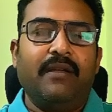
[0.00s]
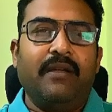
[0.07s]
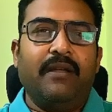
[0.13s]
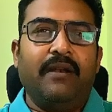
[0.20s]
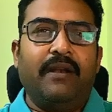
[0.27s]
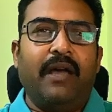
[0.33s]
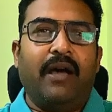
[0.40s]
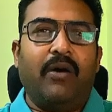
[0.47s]

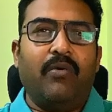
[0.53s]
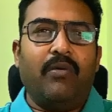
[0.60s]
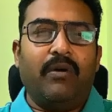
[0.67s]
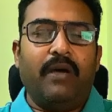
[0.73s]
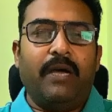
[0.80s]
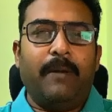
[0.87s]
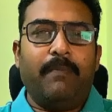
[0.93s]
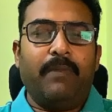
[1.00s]
Now
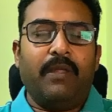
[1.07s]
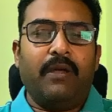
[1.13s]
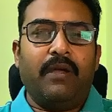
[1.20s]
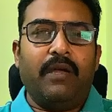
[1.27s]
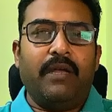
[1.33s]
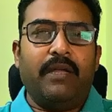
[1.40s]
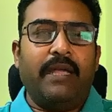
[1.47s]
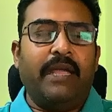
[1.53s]

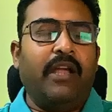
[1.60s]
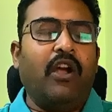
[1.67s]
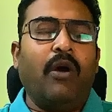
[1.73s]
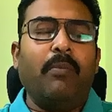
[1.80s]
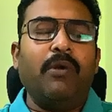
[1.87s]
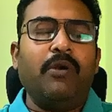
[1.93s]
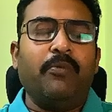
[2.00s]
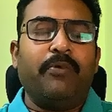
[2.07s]
a
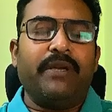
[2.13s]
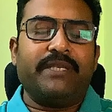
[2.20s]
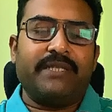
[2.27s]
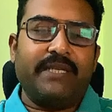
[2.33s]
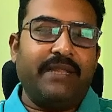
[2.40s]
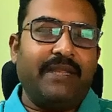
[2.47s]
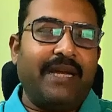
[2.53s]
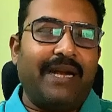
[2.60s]
common
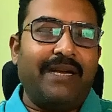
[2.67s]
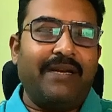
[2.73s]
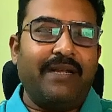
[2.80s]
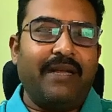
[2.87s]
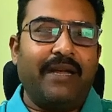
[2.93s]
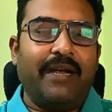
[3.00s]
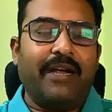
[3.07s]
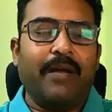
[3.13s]
question that
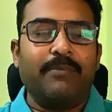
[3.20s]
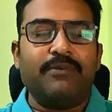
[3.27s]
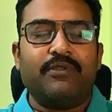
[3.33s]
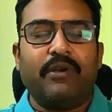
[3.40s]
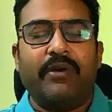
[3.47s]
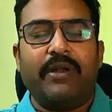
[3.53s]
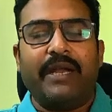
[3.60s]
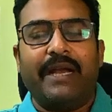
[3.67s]
comes
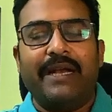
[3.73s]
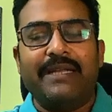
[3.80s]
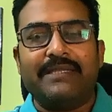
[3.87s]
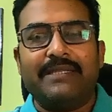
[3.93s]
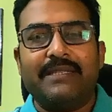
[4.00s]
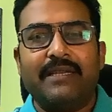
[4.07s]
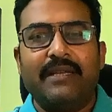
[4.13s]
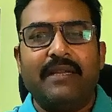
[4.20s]
to our head
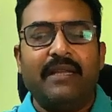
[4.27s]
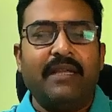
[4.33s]
is,